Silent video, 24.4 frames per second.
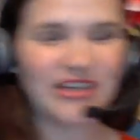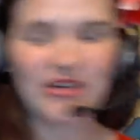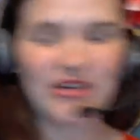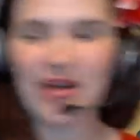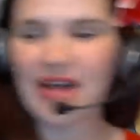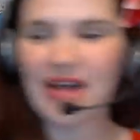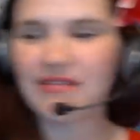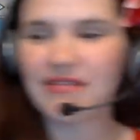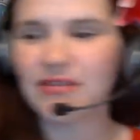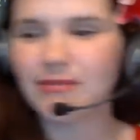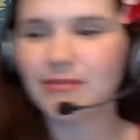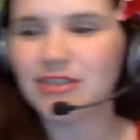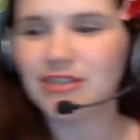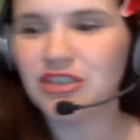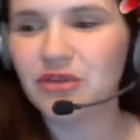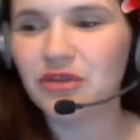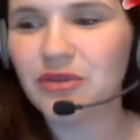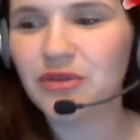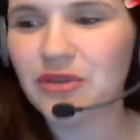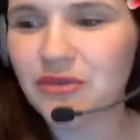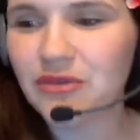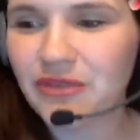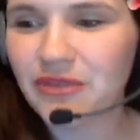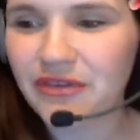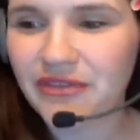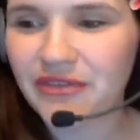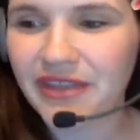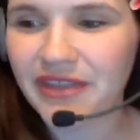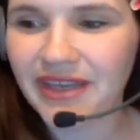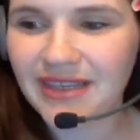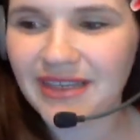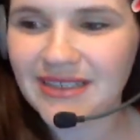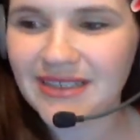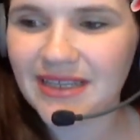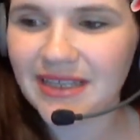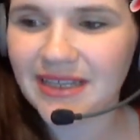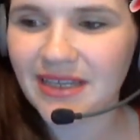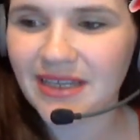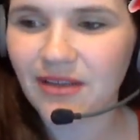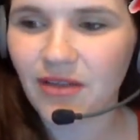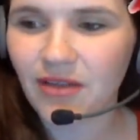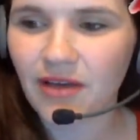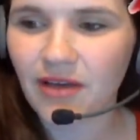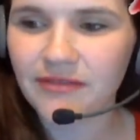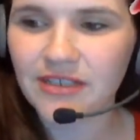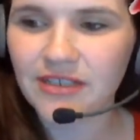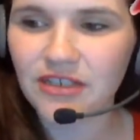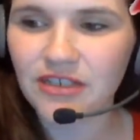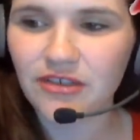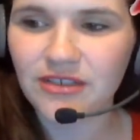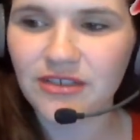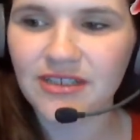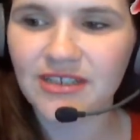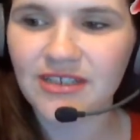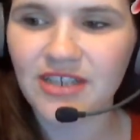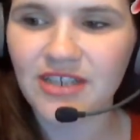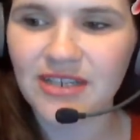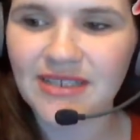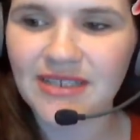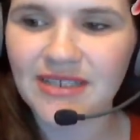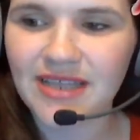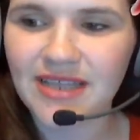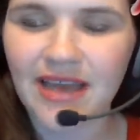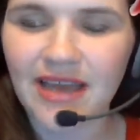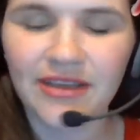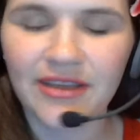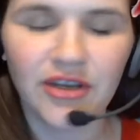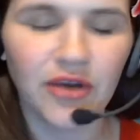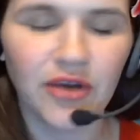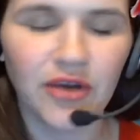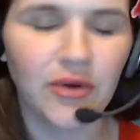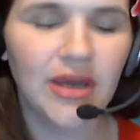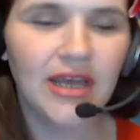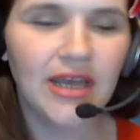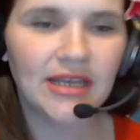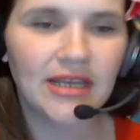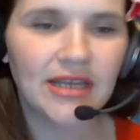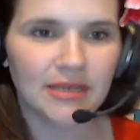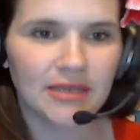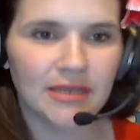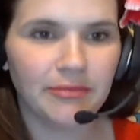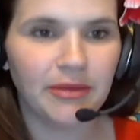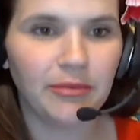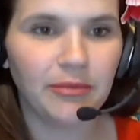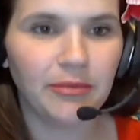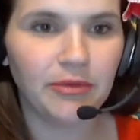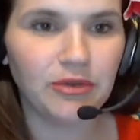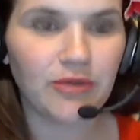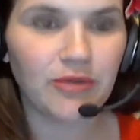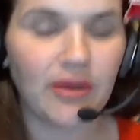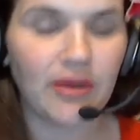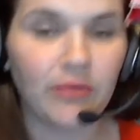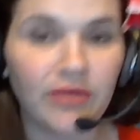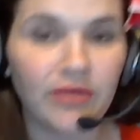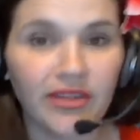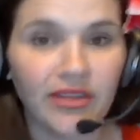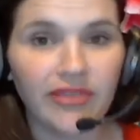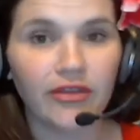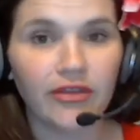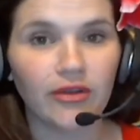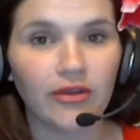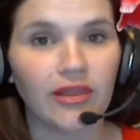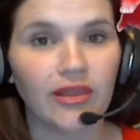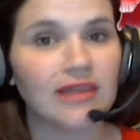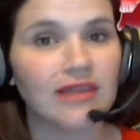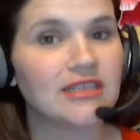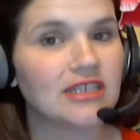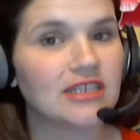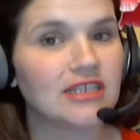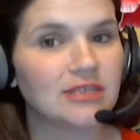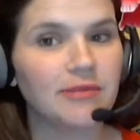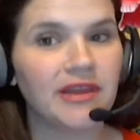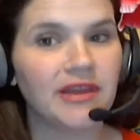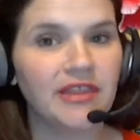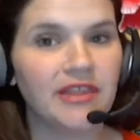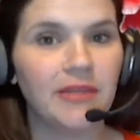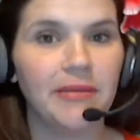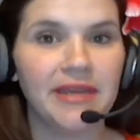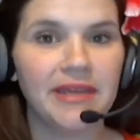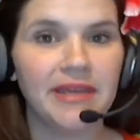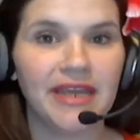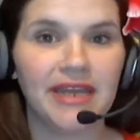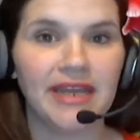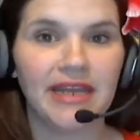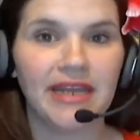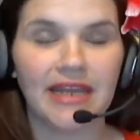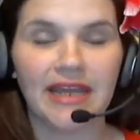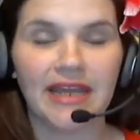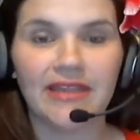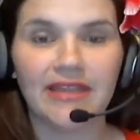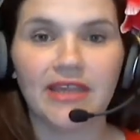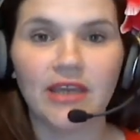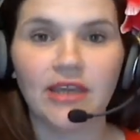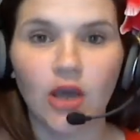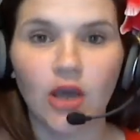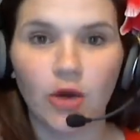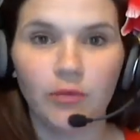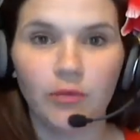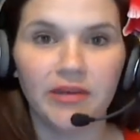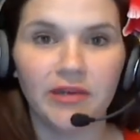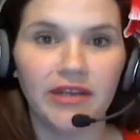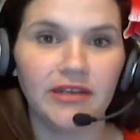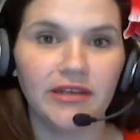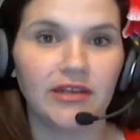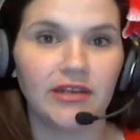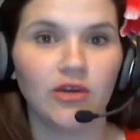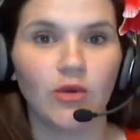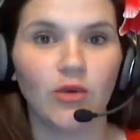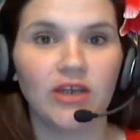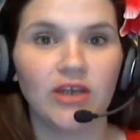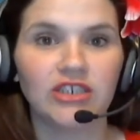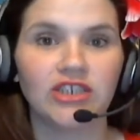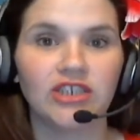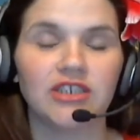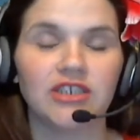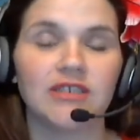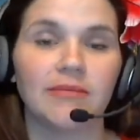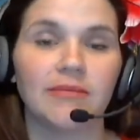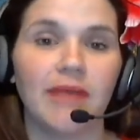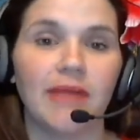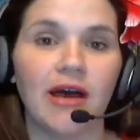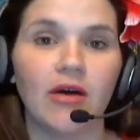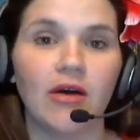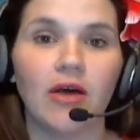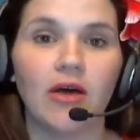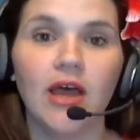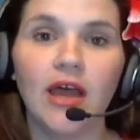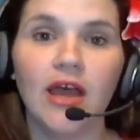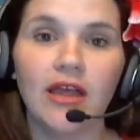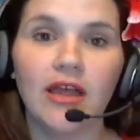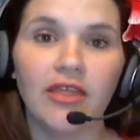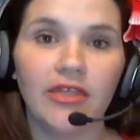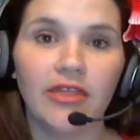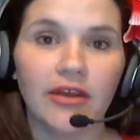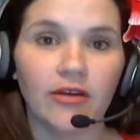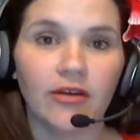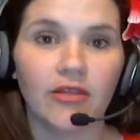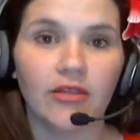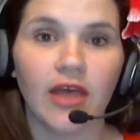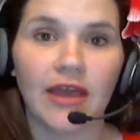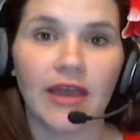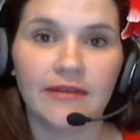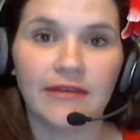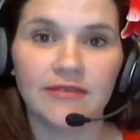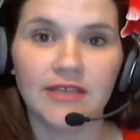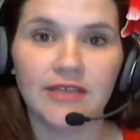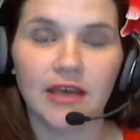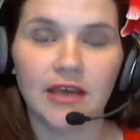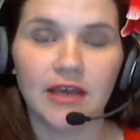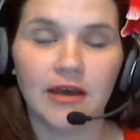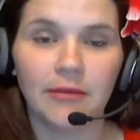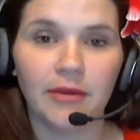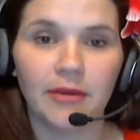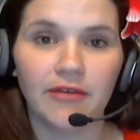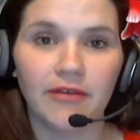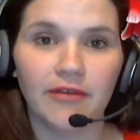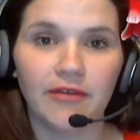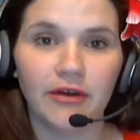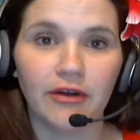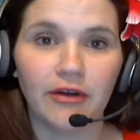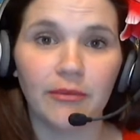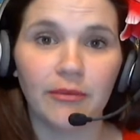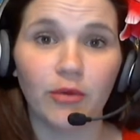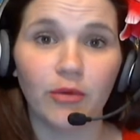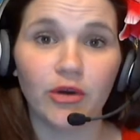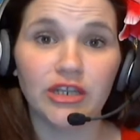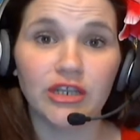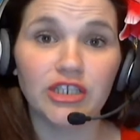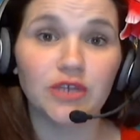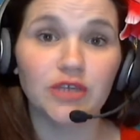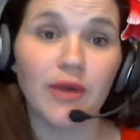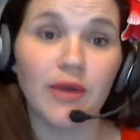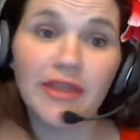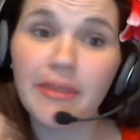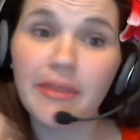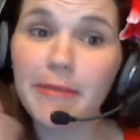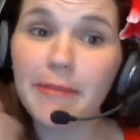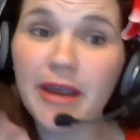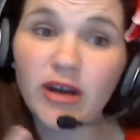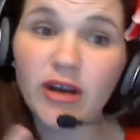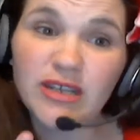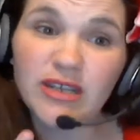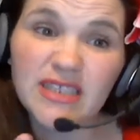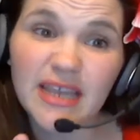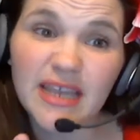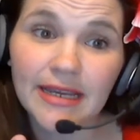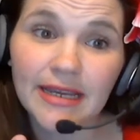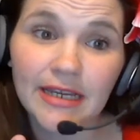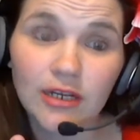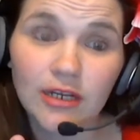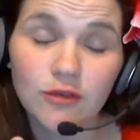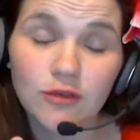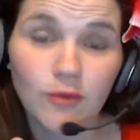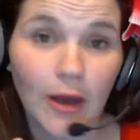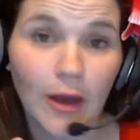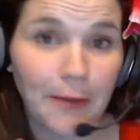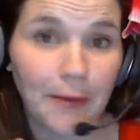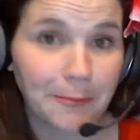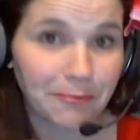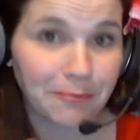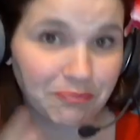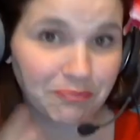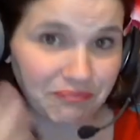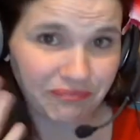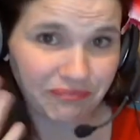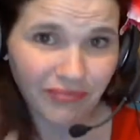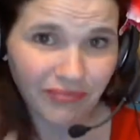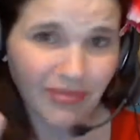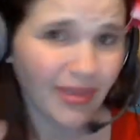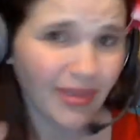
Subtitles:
Have them show you their things. I think a lot of teachers suggest that, some people do that within their lessons, but at the beginning, I think open-ended questions about their lives are very important too. And the parents like it as well.